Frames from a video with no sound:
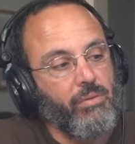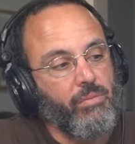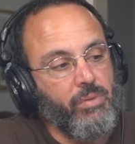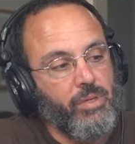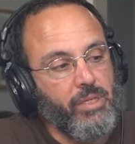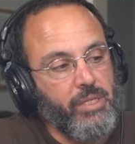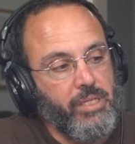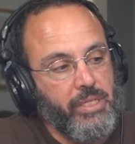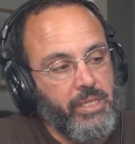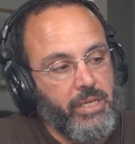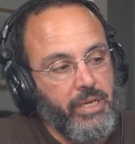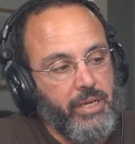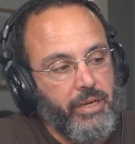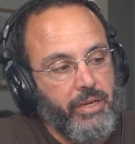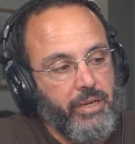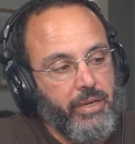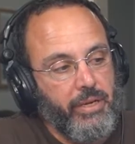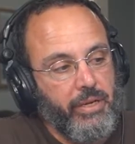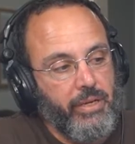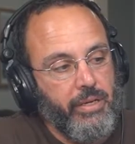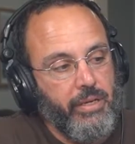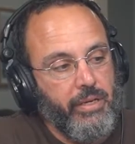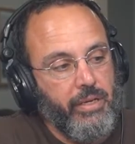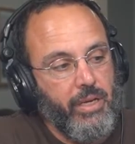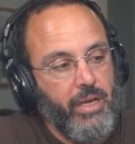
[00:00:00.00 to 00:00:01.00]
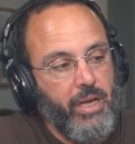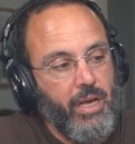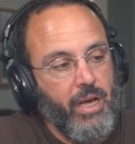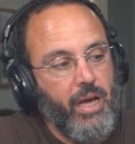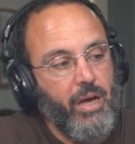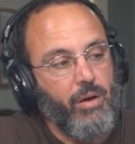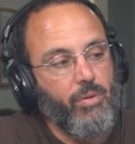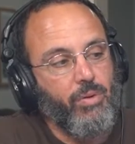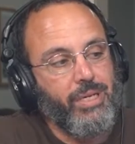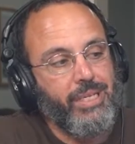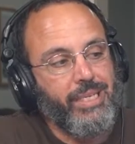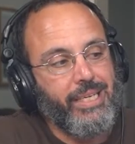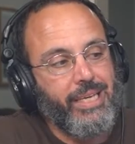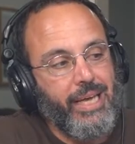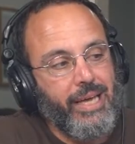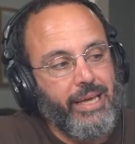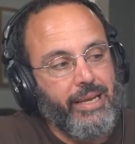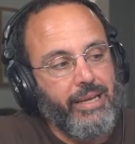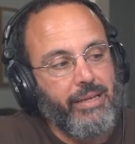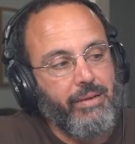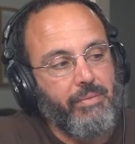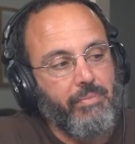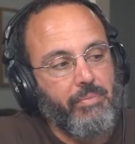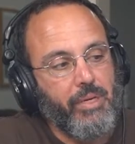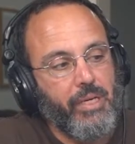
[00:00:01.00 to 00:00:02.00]
it one day, I would get
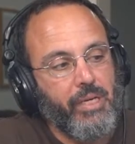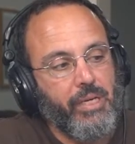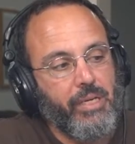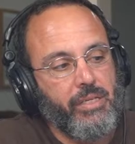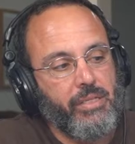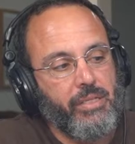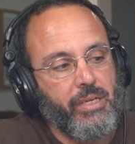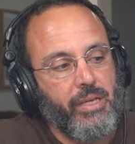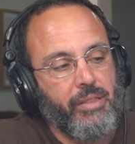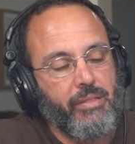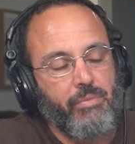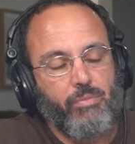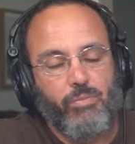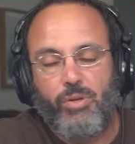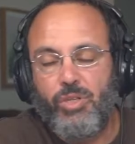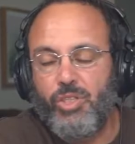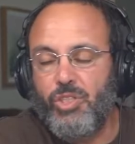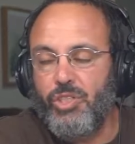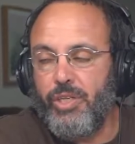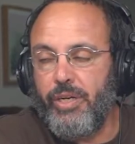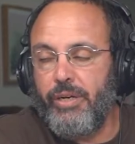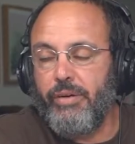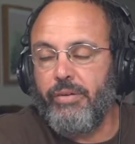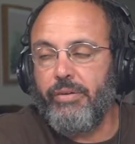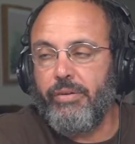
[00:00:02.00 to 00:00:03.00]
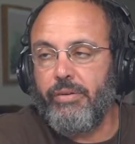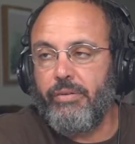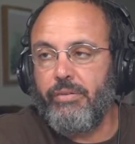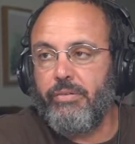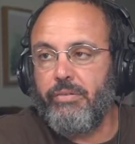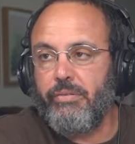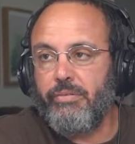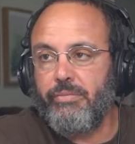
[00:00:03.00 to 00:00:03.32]
it because I would share it.